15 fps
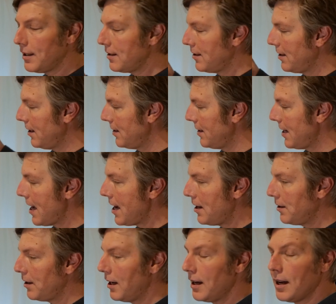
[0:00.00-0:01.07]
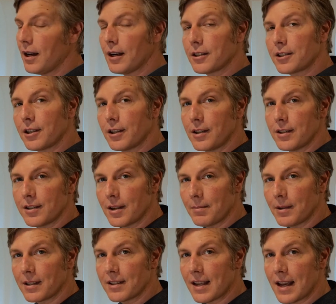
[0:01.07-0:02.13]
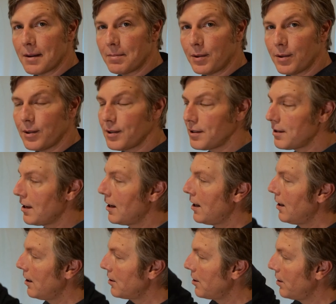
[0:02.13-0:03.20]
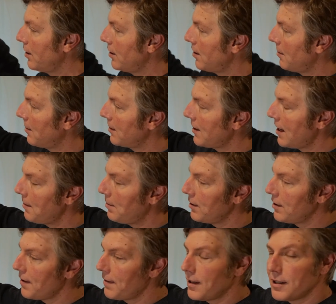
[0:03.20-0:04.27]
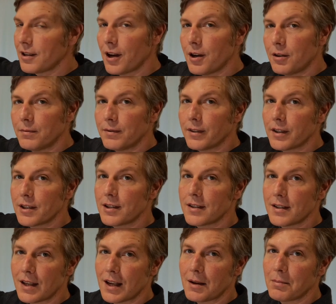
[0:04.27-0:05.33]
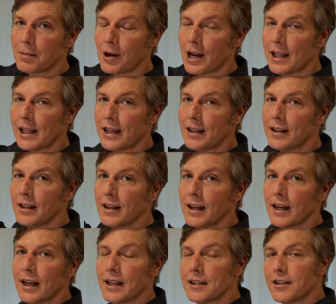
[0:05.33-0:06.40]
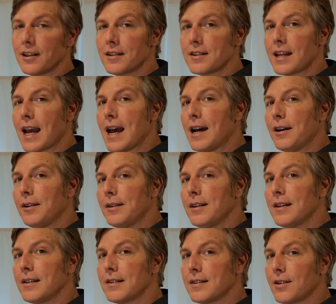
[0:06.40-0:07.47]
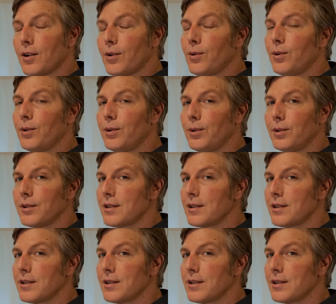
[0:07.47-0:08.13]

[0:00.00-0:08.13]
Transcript: Let's sit down. I'll show you some examples. I'll show you some examples of the dome versus the umbrella, and just how this whole